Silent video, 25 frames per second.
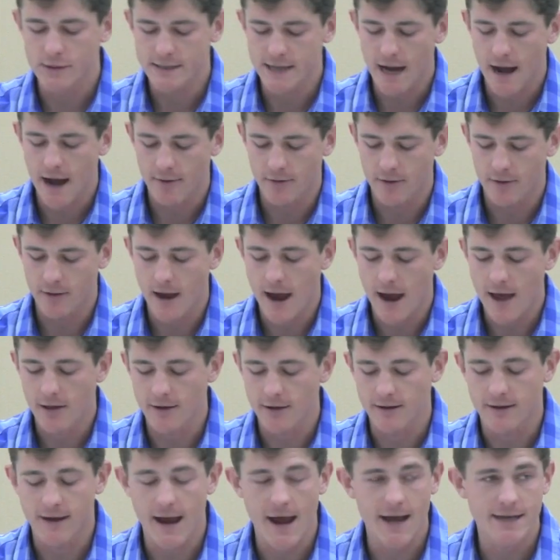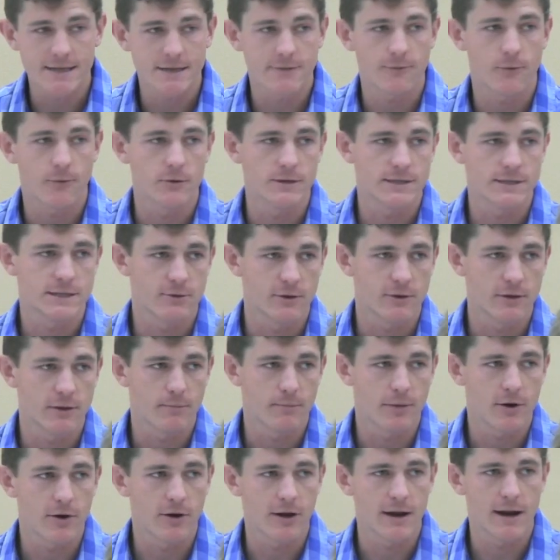was on the ALEC task force during the
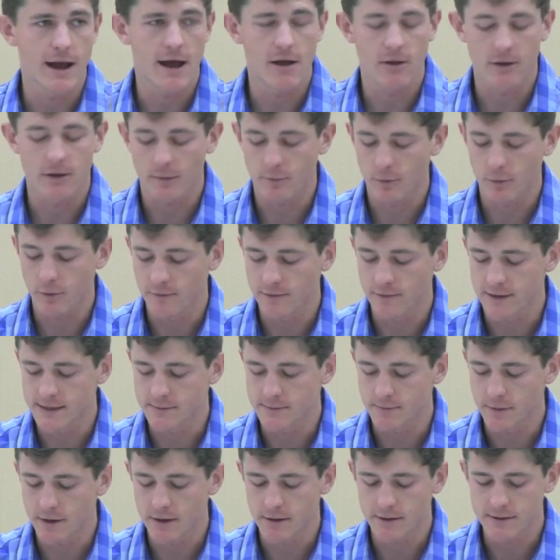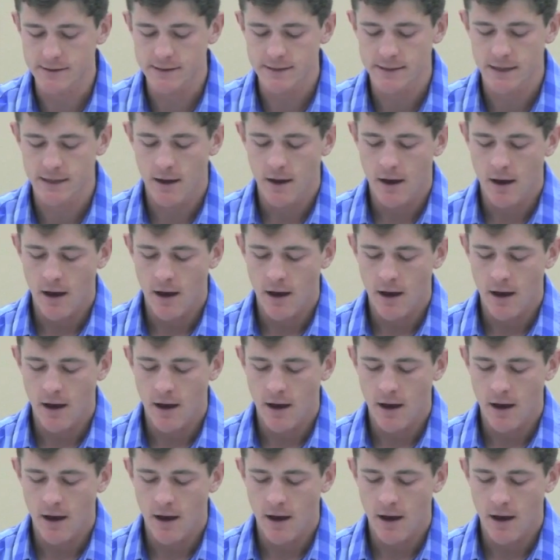period ALEC approved these bills.